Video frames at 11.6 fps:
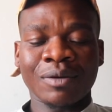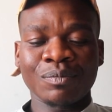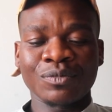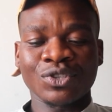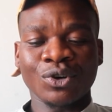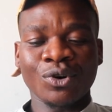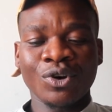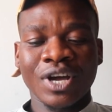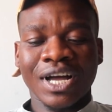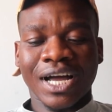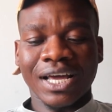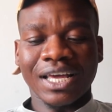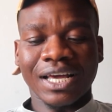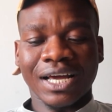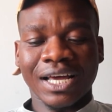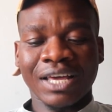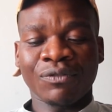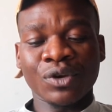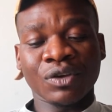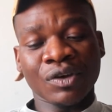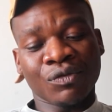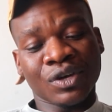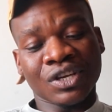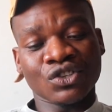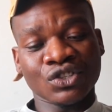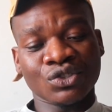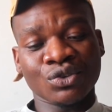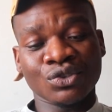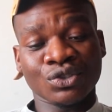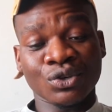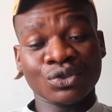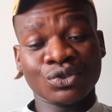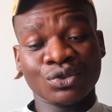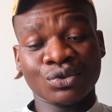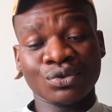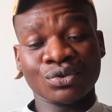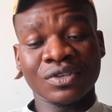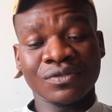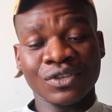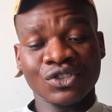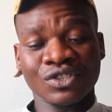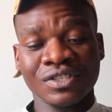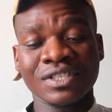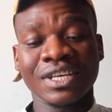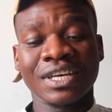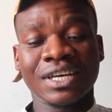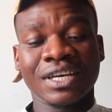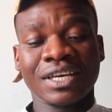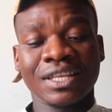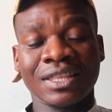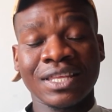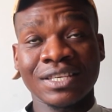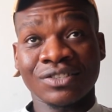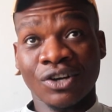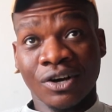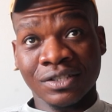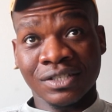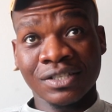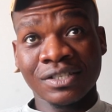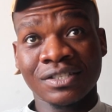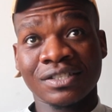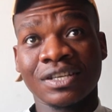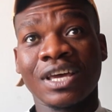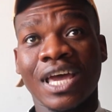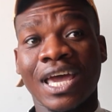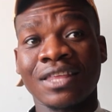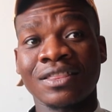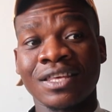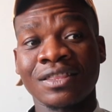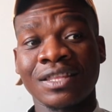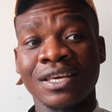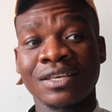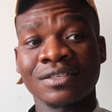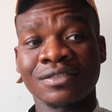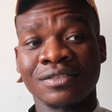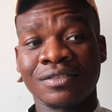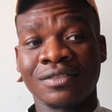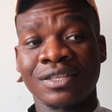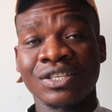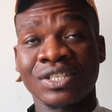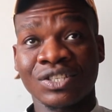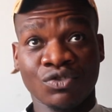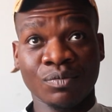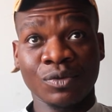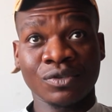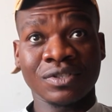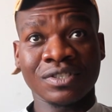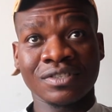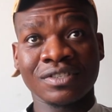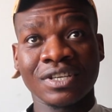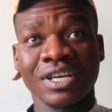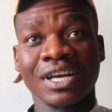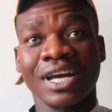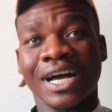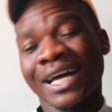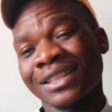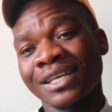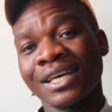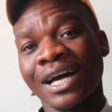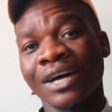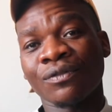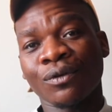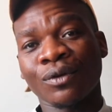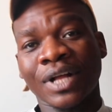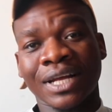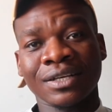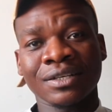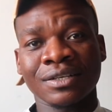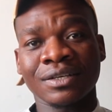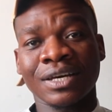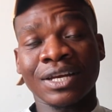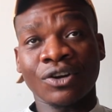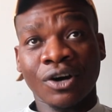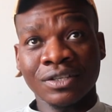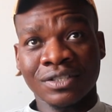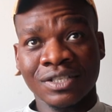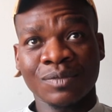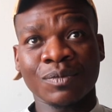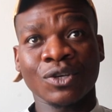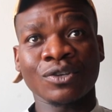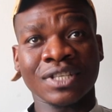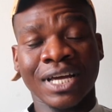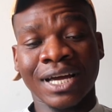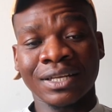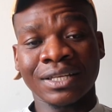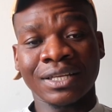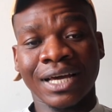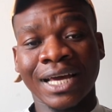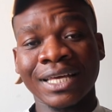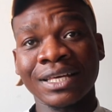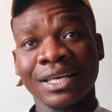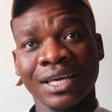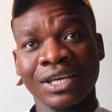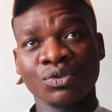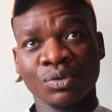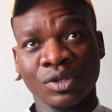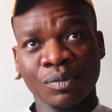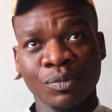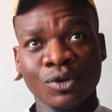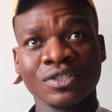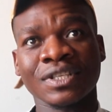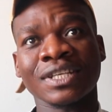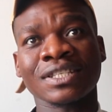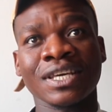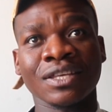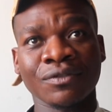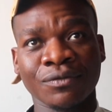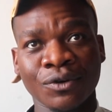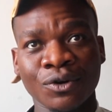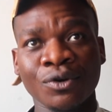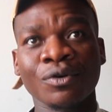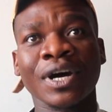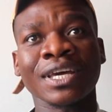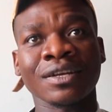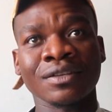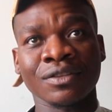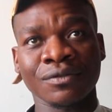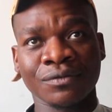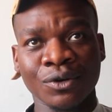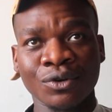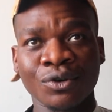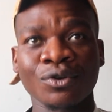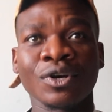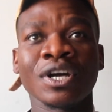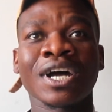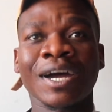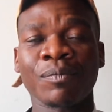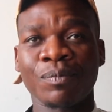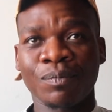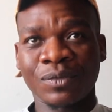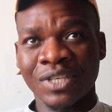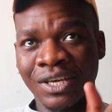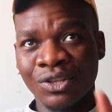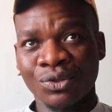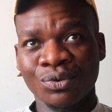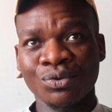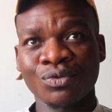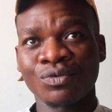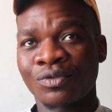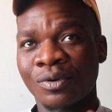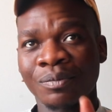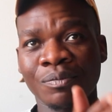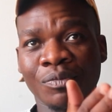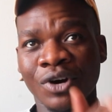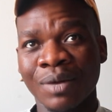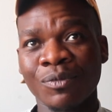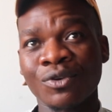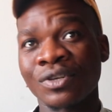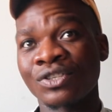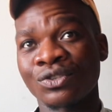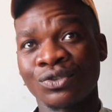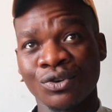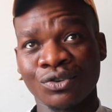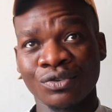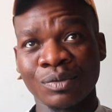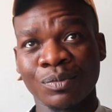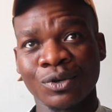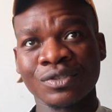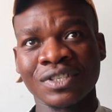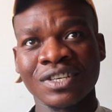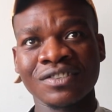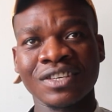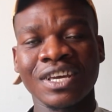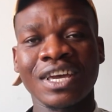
So if we can just use those two divisions, there's the artists and then there's the distributors. I think I'd fall under an artist because I engage with the person. I take the photo, I edit the photo, I take it through from primary to tertiary process.